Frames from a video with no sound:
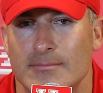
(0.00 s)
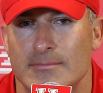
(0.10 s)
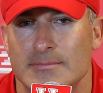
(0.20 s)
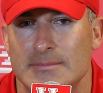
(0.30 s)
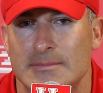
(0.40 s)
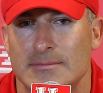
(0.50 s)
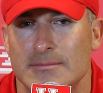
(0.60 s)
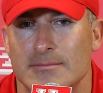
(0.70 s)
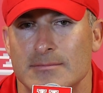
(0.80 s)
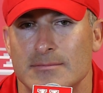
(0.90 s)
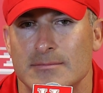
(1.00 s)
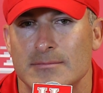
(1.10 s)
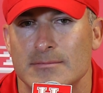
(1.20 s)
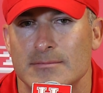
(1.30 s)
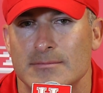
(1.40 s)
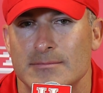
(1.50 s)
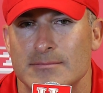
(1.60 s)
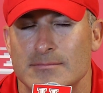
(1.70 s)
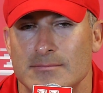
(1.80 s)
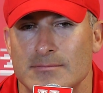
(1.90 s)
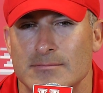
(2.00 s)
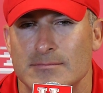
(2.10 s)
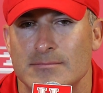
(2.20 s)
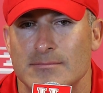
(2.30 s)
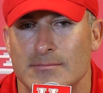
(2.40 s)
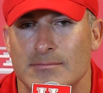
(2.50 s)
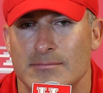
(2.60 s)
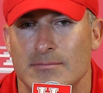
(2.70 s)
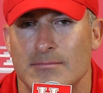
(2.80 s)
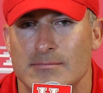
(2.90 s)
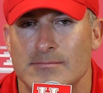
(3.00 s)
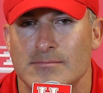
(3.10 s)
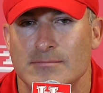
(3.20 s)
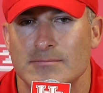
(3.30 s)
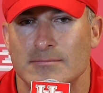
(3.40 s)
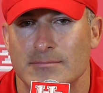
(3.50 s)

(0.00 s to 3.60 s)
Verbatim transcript: He's not playing so safe. He took a he had a pretty scary hit tonight.